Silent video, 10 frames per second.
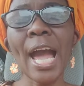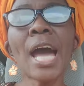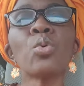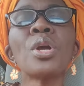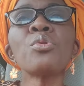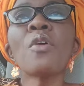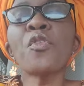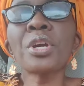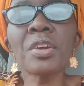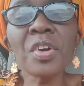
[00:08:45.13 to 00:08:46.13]
And when you are
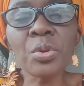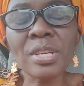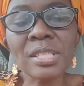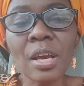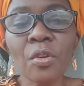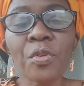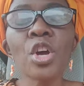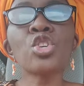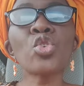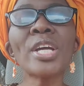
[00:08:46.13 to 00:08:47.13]
forgiving yourself,
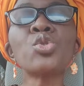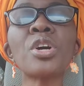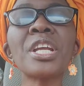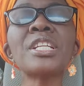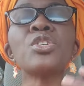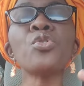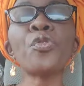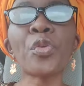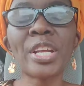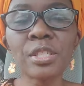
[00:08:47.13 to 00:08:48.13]
try to create new
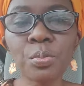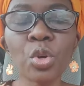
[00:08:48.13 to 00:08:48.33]
friends.